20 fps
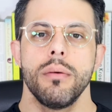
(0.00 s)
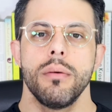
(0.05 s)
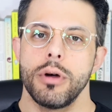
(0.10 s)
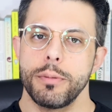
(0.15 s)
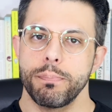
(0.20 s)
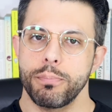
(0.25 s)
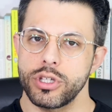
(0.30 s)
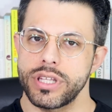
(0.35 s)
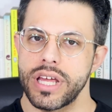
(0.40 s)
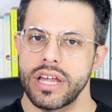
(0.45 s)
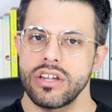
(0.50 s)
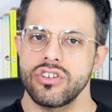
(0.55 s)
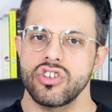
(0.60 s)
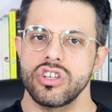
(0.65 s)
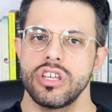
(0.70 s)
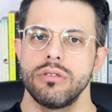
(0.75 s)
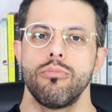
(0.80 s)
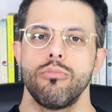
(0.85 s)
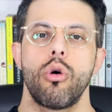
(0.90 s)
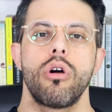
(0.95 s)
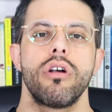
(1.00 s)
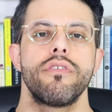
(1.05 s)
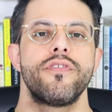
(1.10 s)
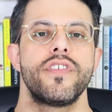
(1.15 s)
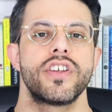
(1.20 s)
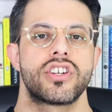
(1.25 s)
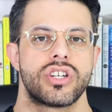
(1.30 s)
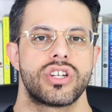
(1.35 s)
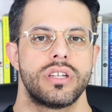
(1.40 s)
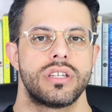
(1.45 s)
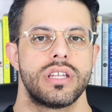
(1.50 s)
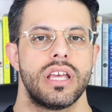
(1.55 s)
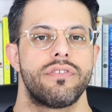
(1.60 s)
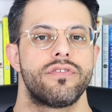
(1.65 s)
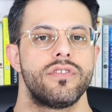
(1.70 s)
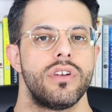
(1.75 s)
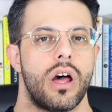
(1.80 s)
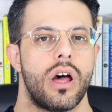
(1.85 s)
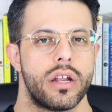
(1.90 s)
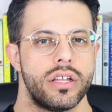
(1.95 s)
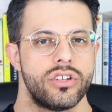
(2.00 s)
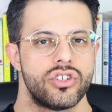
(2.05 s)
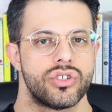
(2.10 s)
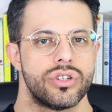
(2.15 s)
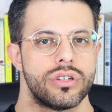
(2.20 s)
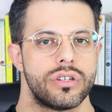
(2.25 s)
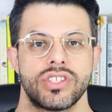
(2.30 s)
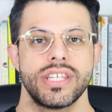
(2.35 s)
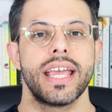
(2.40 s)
but potentially more efficient if not injured.